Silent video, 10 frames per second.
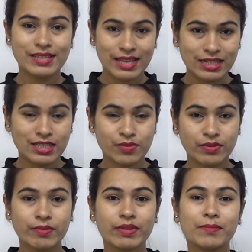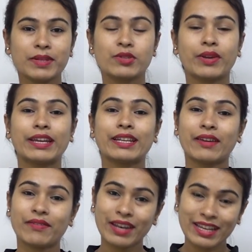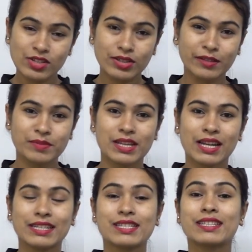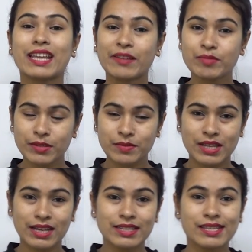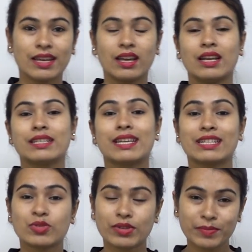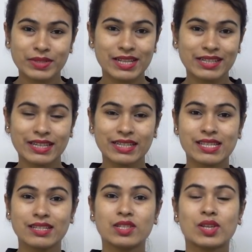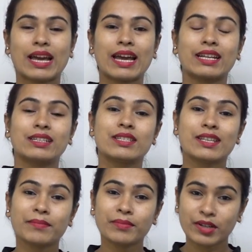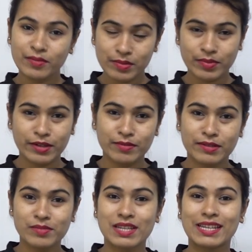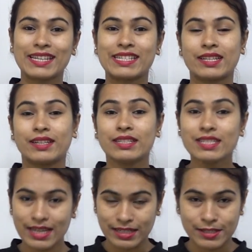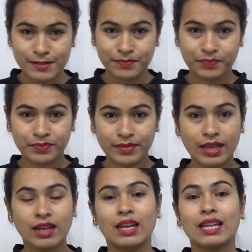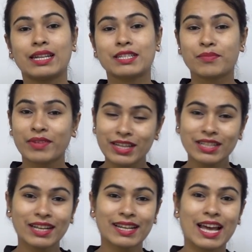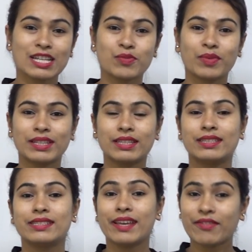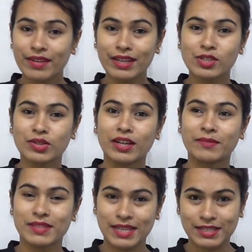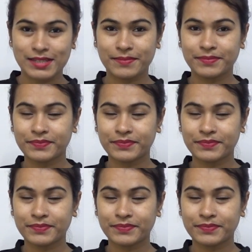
sets, we will be doing definition of sets, types of sets, sets representations and some verbal problems related on sets. Let's begin the class with the definition of sets.